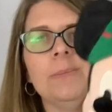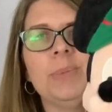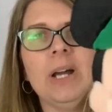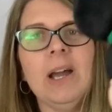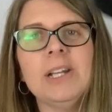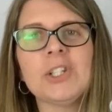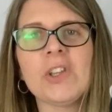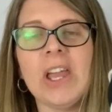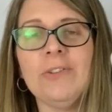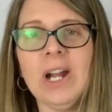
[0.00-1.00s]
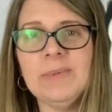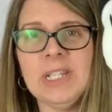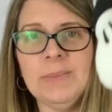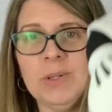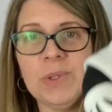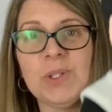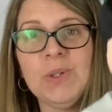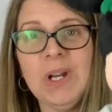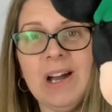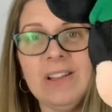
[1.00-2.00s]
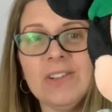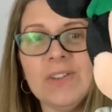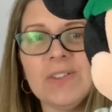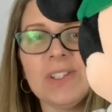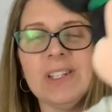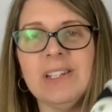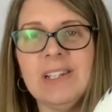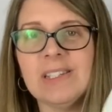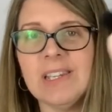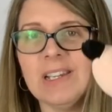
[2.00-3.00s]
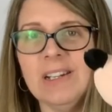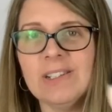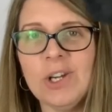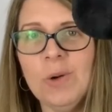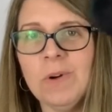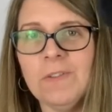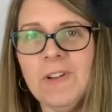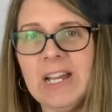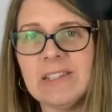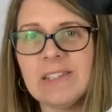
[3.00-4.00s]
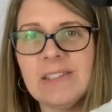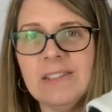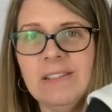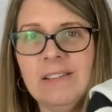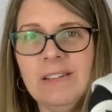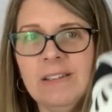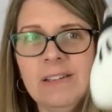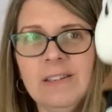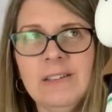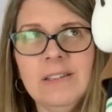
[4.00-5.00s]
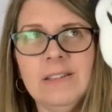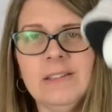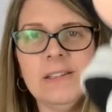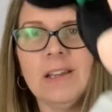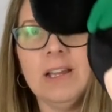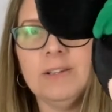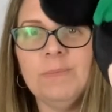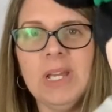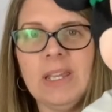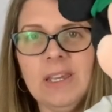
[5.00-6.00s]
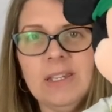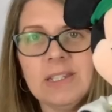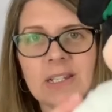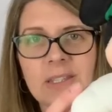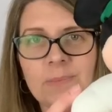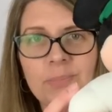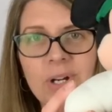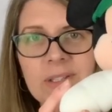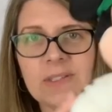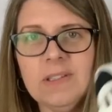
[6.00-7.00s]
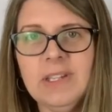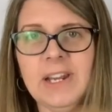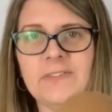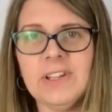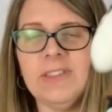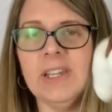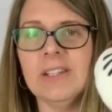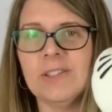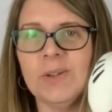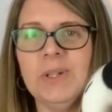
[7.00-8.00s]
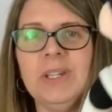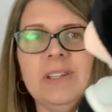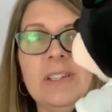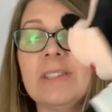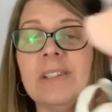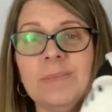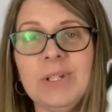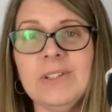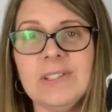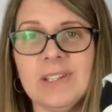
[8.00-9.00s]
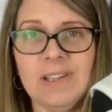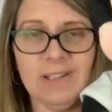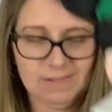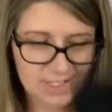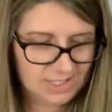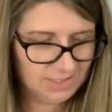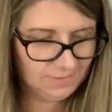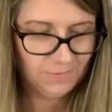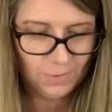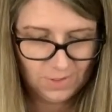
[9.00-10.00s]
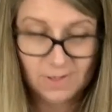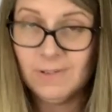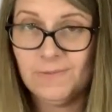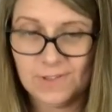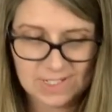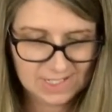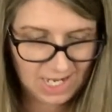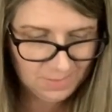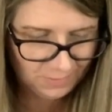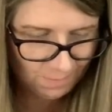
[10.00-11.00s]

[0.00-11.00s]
But I just, I grabbed him. He was $2. He's like an Oktoberfest kind of Mickey. He's got the pretzel and everything, so he, he's going to be good to get listed for, for this time of